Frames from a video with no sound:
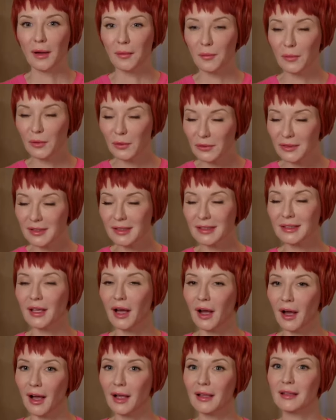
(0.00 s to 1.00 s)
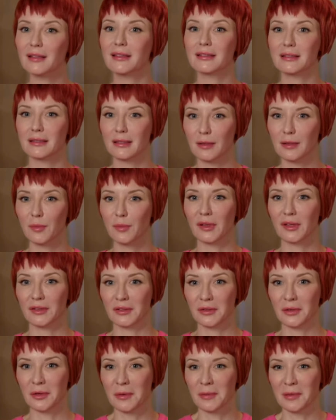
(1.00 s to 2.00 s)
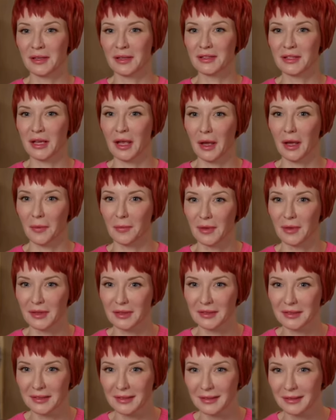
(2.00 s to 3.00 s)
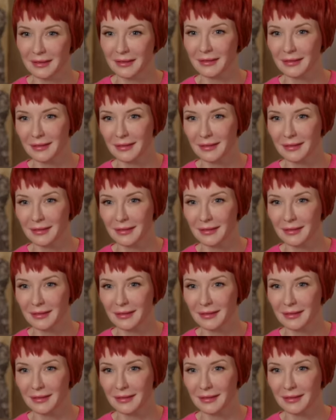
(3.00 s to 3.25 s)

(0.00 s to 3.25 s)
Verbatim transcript: Mahmoud did not sleep in his new pajamas.